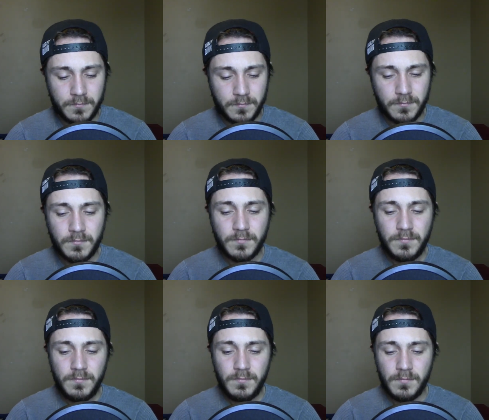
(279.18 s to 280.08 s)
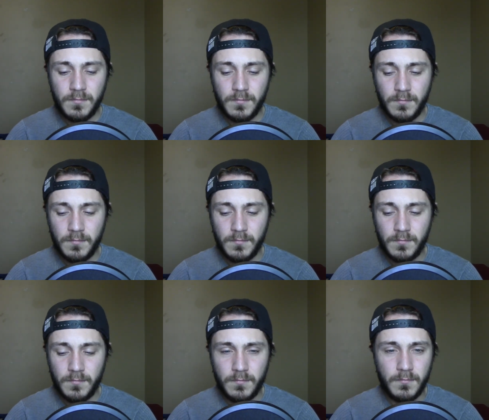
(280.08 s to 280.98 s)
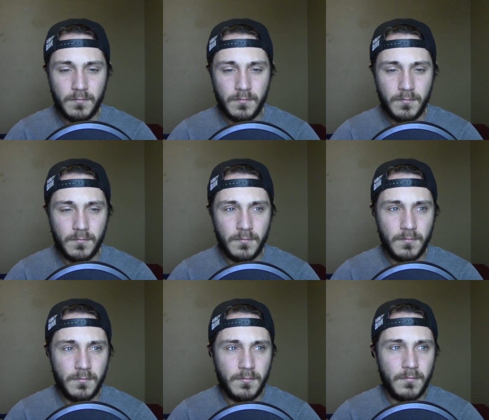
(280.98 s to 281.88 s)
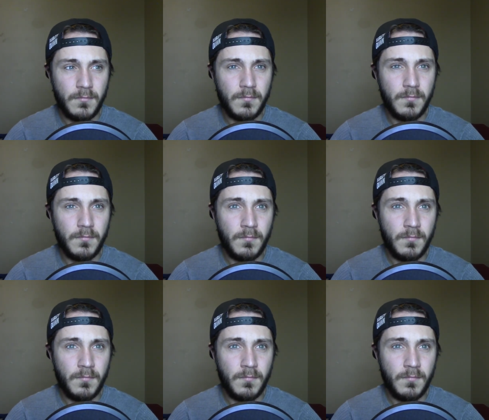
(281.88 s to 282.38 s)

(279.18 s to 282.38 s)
No one is speaking in this clip.